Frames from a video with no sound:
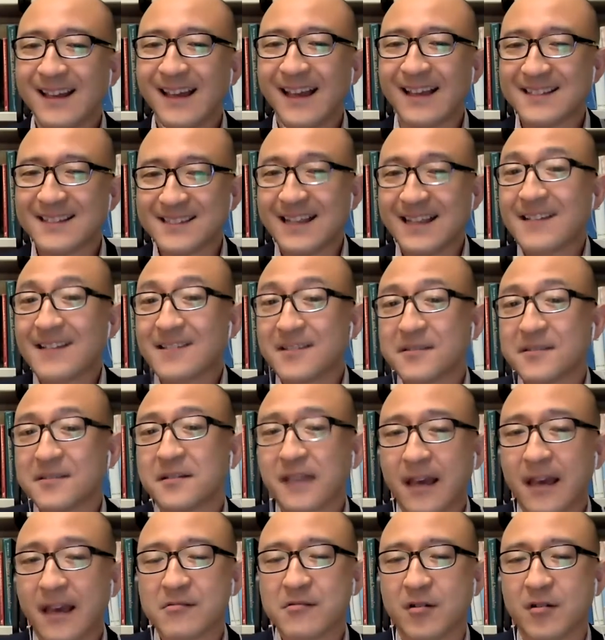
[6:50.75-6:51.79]
it's not just a
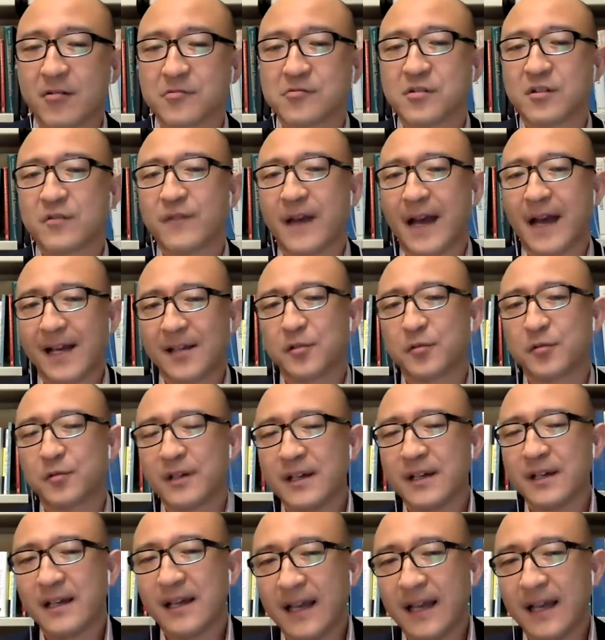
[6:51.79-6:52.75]
culture value,